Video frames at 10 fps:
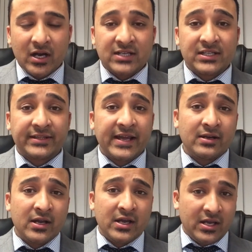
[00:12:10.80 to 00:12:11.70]
Until then,
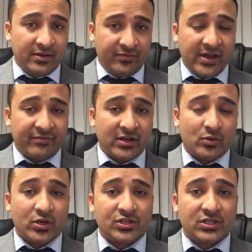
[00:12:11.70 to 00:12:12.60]
if you have any
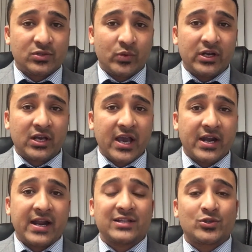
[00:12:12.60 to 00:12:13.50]
questions, we are
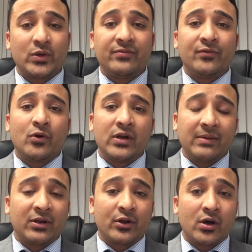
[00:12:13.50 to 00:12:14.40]
located at Suite 4,
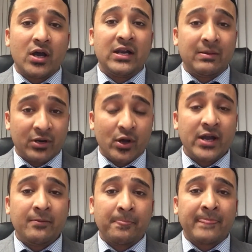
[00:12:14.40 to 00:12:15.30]
level
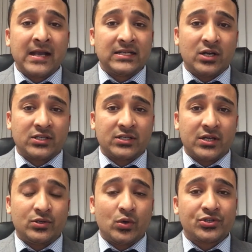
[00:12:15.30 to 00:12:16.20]
9,
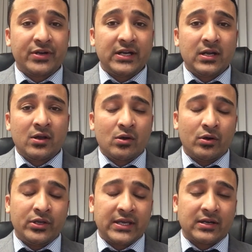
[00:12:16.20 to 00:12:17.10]
99 York Street,
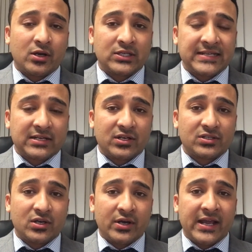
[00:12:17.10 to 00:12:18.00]
or you can contact
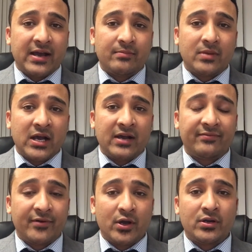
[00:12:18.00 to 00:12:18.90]
us on our
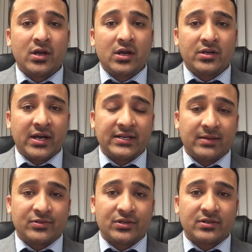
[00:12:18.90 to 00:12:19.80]
phone
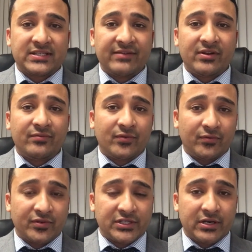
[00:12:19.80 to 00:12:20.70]
9007
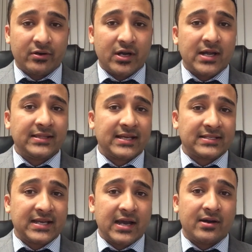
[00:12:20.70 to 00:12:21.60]
4409,
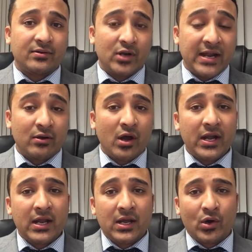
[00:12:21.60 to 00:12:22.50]
that's our
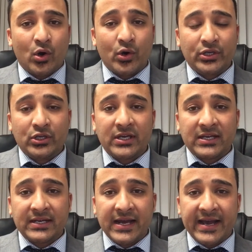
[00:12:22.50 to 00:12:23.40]
landline, or you
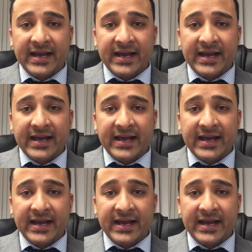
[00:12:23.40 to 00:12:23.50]
can